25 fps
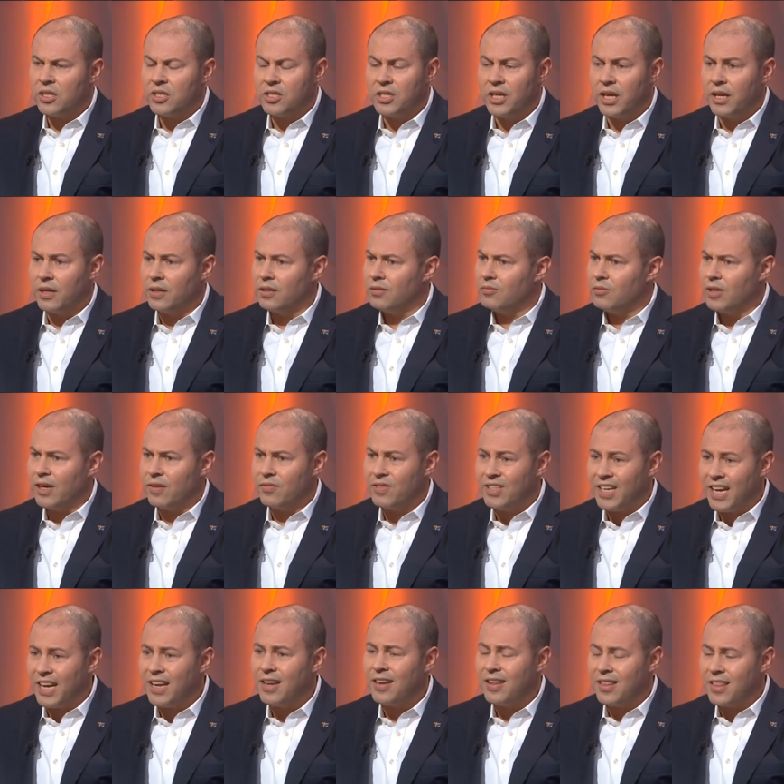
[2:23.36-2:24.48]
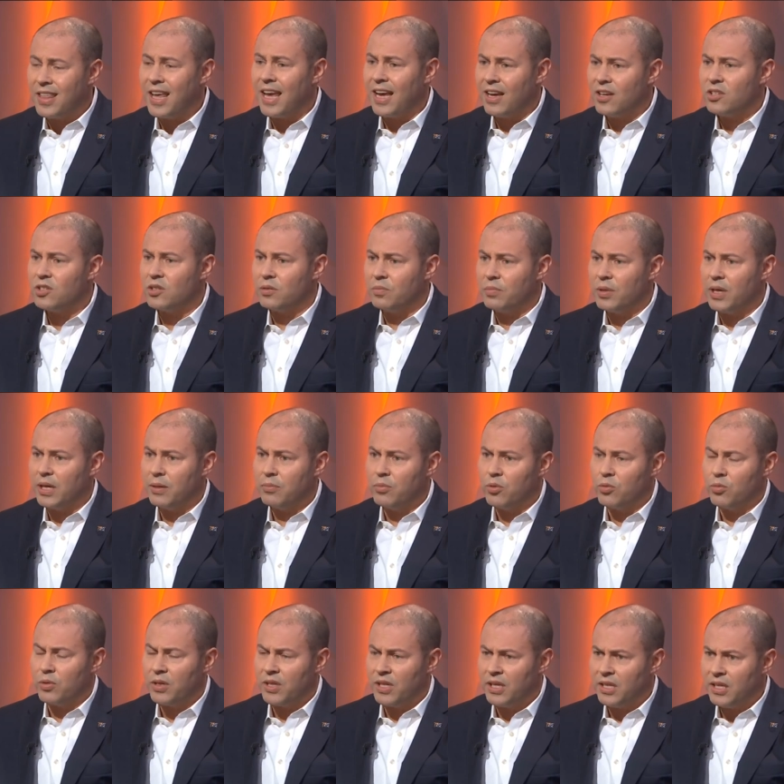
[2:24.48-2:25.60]
I said, we have 10,000 people
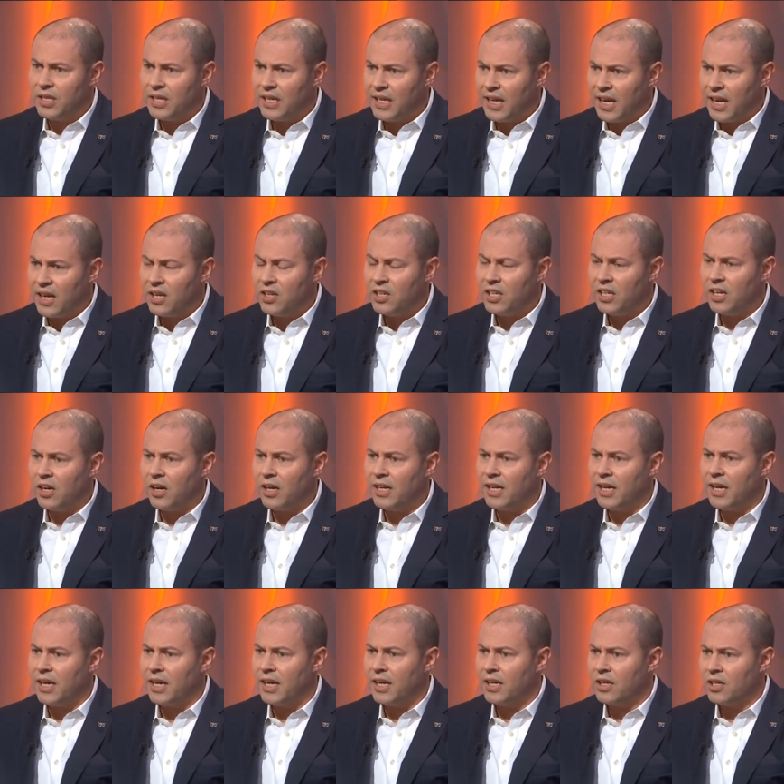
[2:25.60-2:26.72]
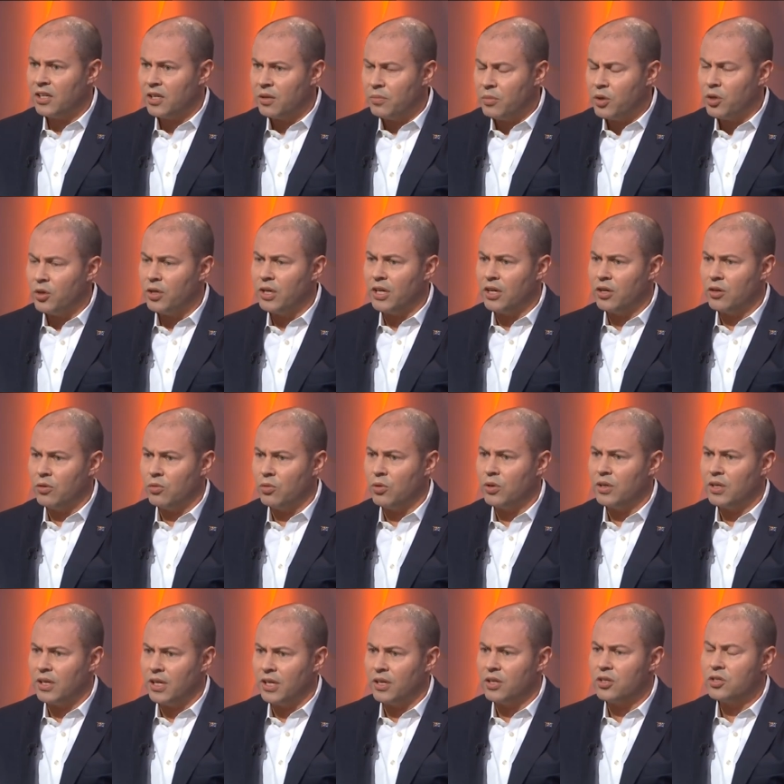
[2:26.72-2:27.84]
within the NDIA and community
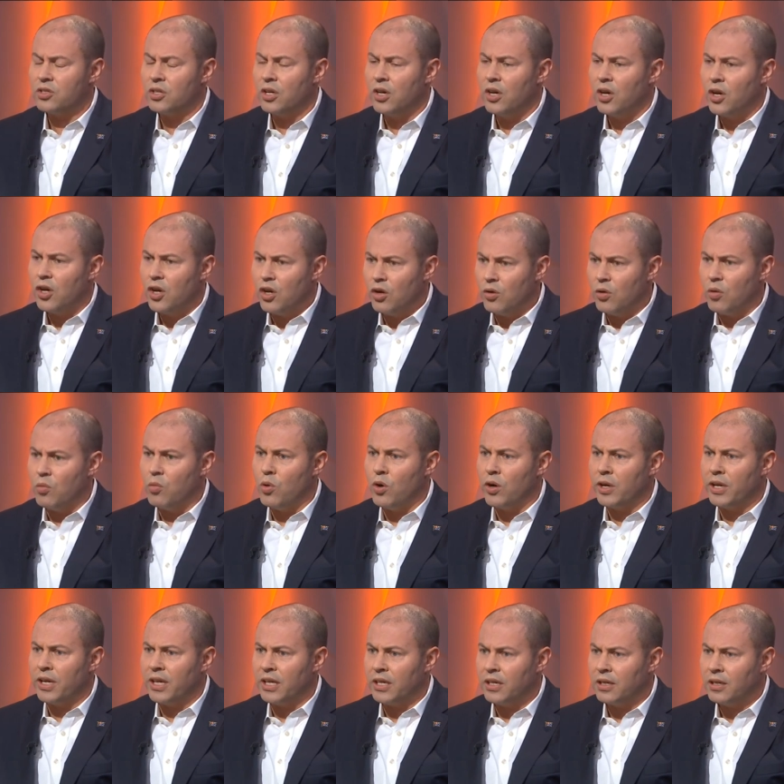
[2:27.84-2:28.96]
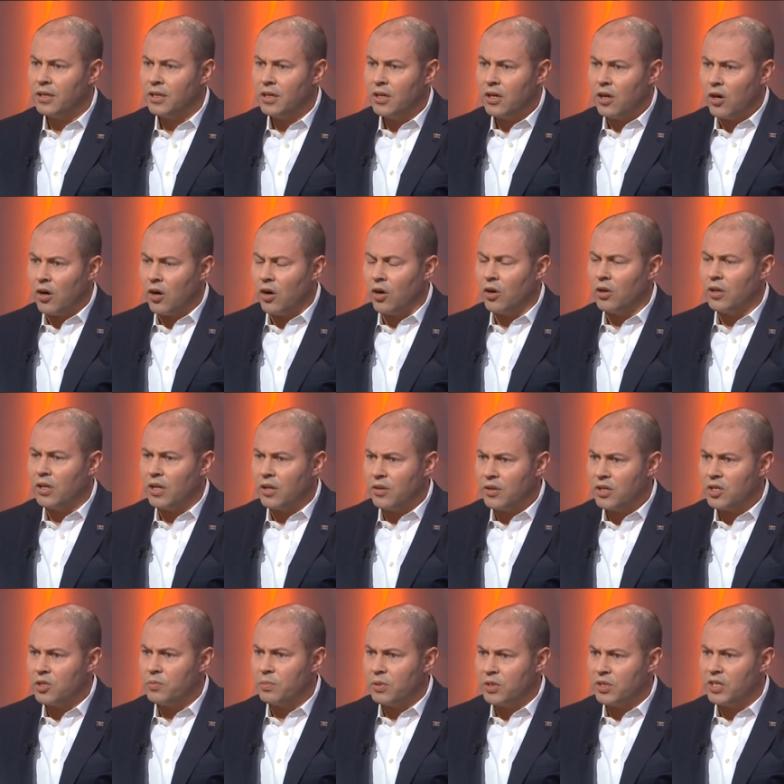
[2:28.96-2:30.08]
coordinators who are working on
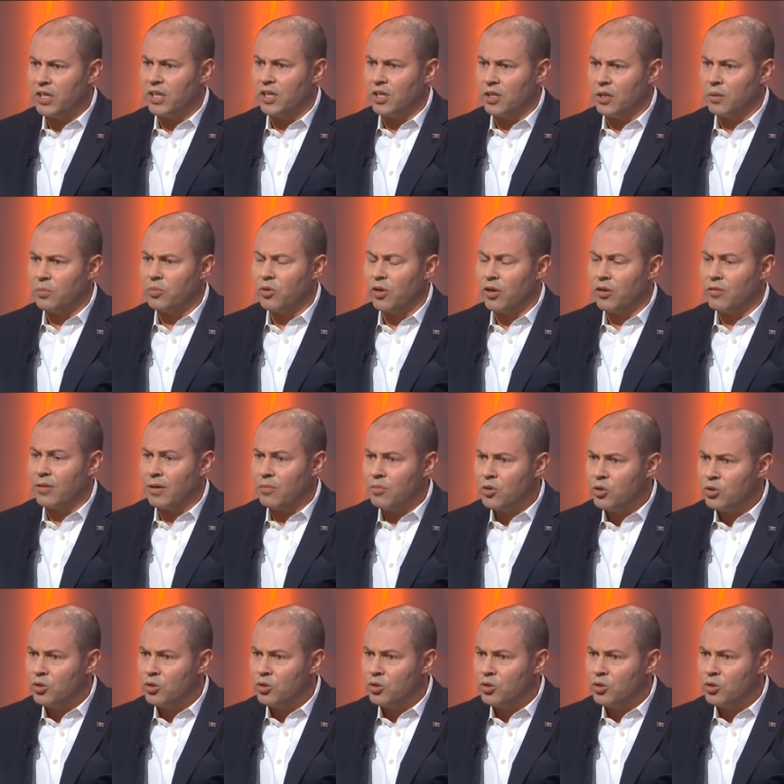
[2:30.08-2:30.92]
this particular program.